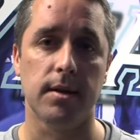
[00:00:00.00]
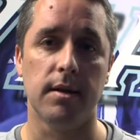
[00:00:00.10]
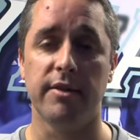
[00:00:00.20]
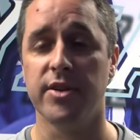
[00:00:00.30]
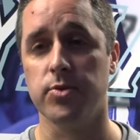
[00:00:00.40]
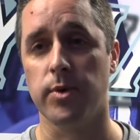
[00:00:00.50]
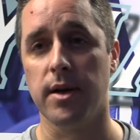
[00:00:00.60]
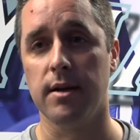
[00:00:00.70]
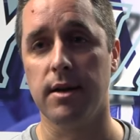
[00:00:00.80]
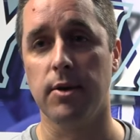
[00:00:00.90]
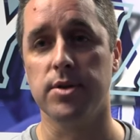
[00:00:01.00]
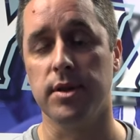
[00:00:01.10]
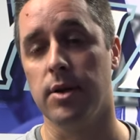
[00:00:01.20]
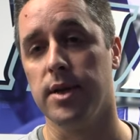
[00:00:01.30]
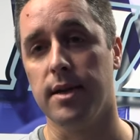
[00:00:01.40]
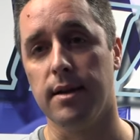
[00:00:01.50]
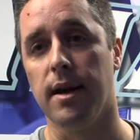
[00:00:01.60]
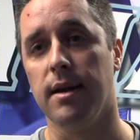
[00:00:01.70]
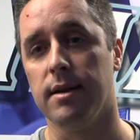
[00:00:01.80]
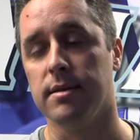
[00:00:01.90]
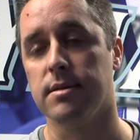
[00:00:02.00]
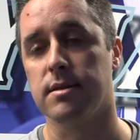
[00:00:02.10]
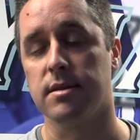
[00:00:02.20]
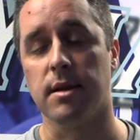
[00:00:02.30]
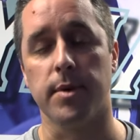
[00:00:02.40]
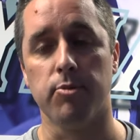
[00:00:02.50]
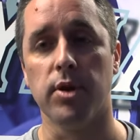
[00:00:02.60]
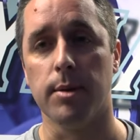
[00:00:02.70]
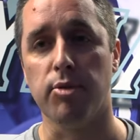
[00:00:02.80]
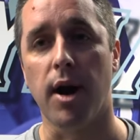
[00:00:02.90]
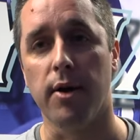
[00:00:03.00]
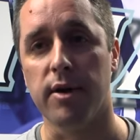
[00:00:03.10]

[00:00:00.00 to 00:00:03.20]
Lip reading: a Division I head coach and the only Canadian is something I'm really proud